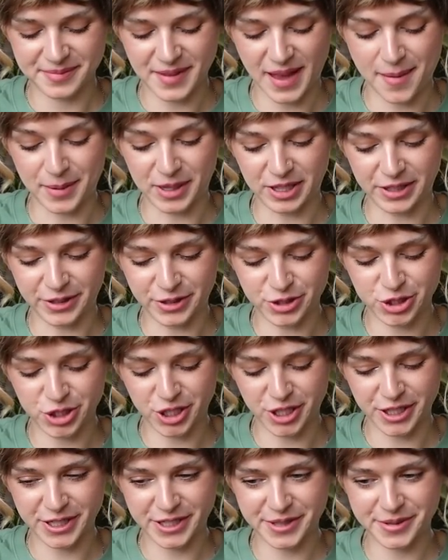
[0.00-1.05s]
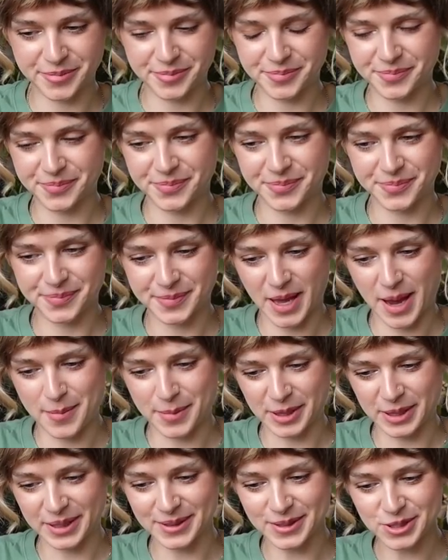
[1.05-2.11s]
I'm a little shook. I'm
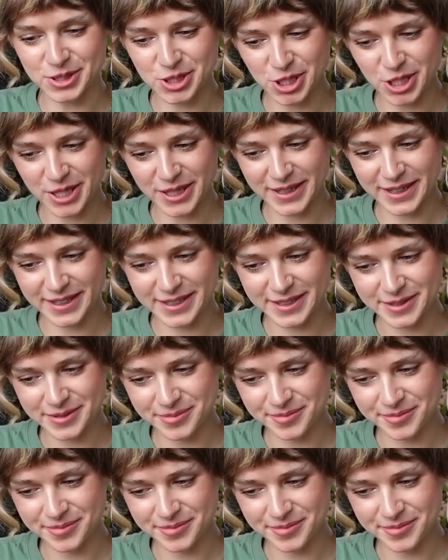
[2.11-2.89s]
a little shook.